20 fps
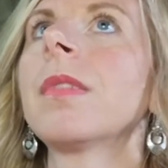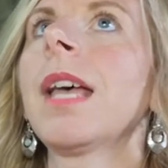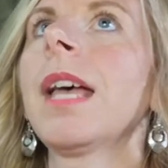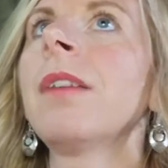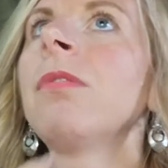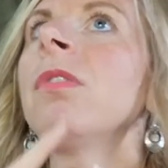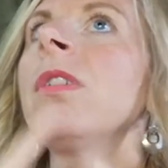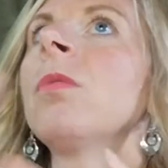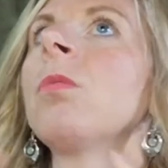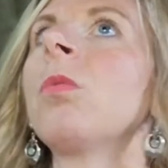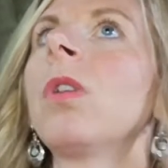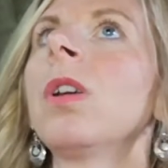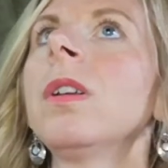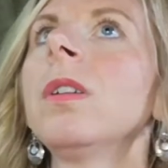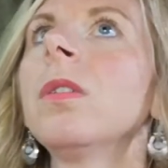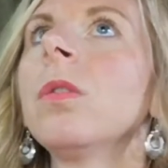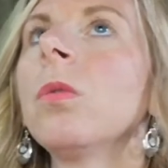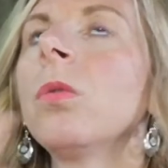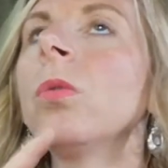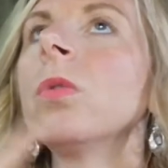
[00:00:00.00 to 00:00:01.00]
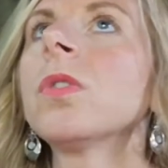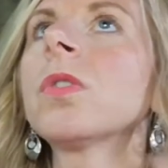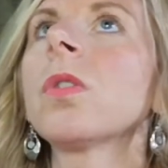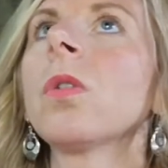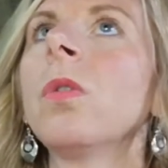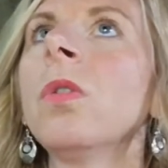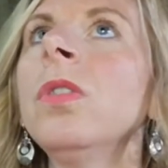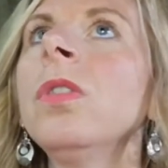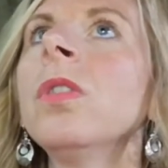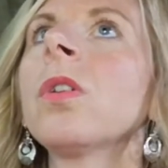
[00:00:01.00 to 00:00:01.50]
everyone who's
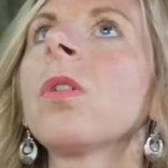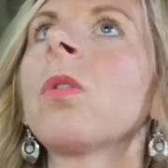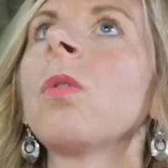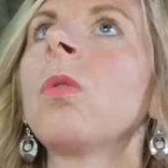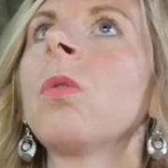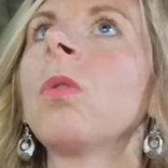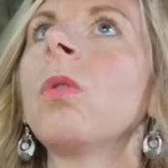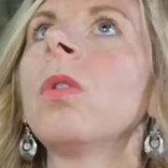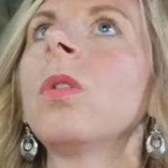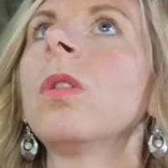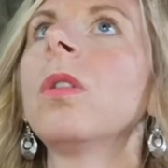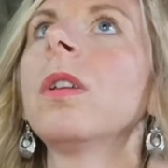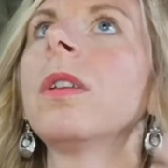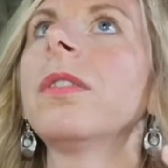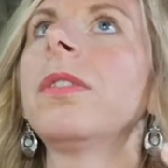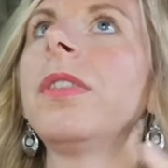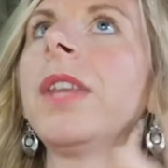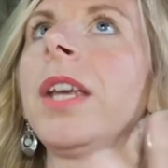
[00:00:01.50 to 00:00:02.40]
on the call,